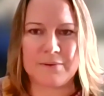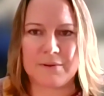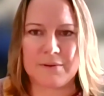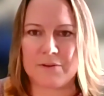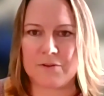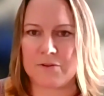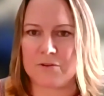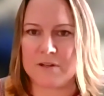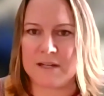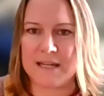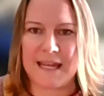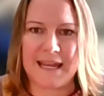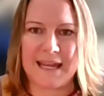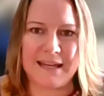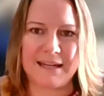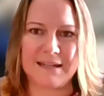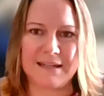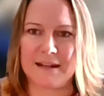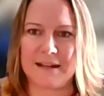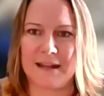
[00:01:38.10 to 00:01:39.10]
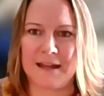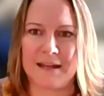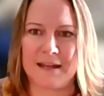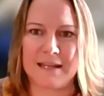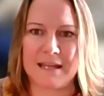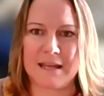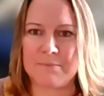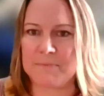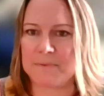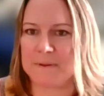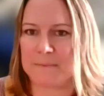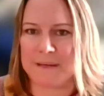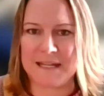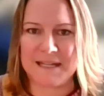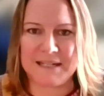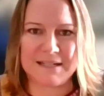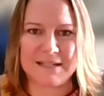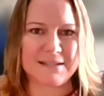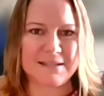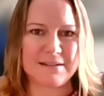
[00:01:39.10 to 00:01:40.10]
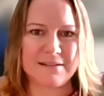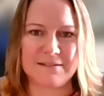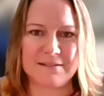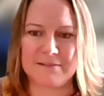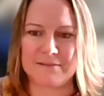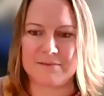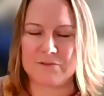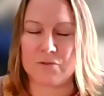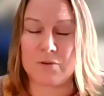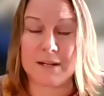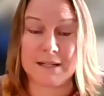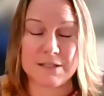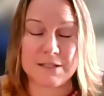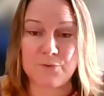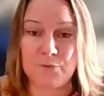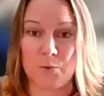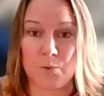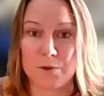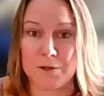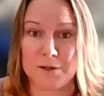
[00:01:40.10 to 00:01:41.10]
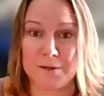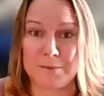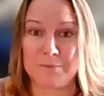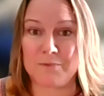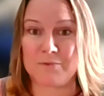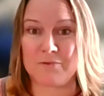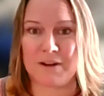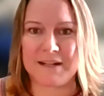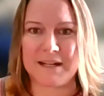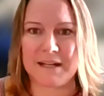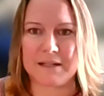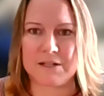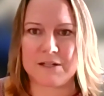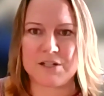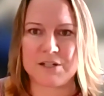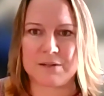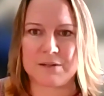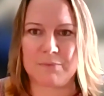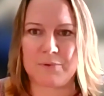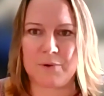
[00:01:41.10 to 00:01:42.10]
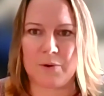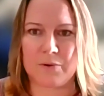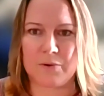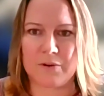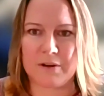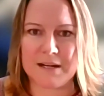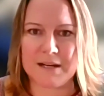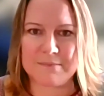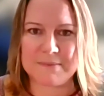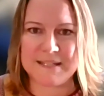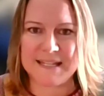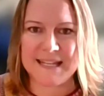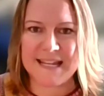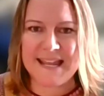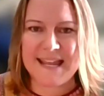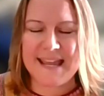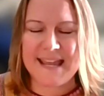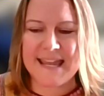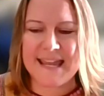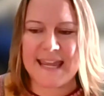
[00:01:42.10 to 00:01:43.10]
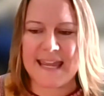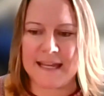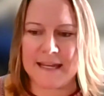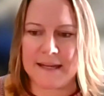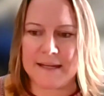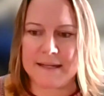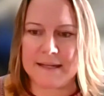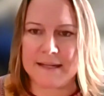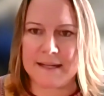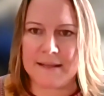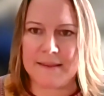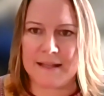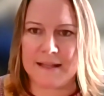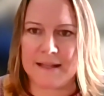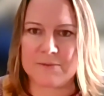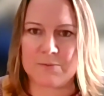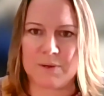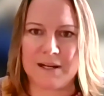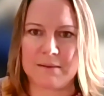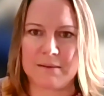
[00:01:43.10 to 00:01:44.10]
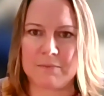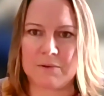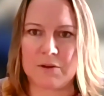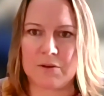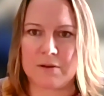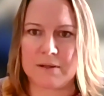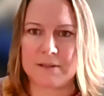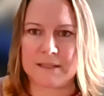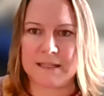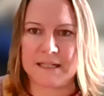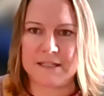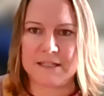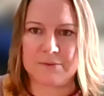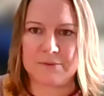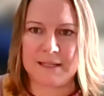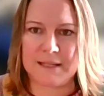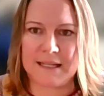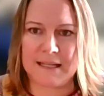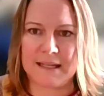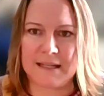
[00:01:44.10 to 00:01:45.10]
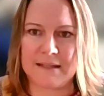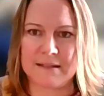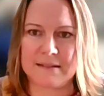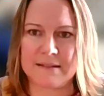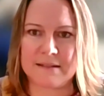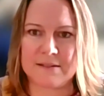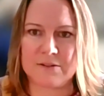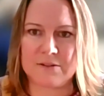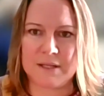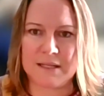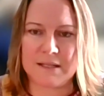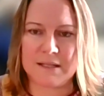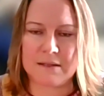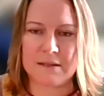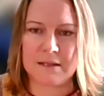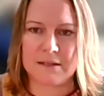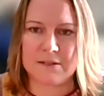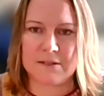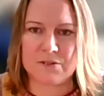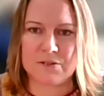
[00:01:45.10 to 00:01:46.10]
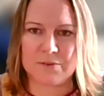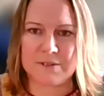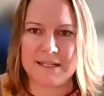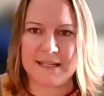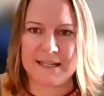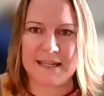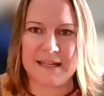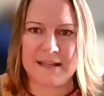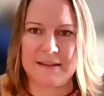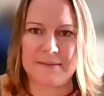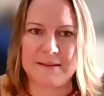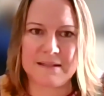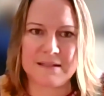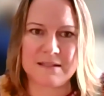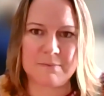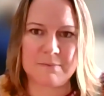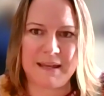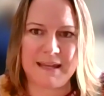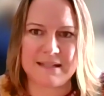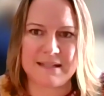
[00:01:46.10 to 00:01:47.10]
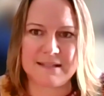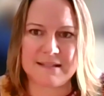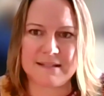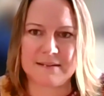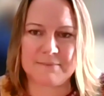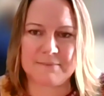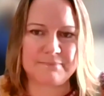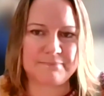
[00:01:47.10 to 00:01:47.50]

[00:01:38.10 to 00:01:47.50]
create, implement, transform recognition programs. And that's what I'm currently doing, is doing consulting in this space.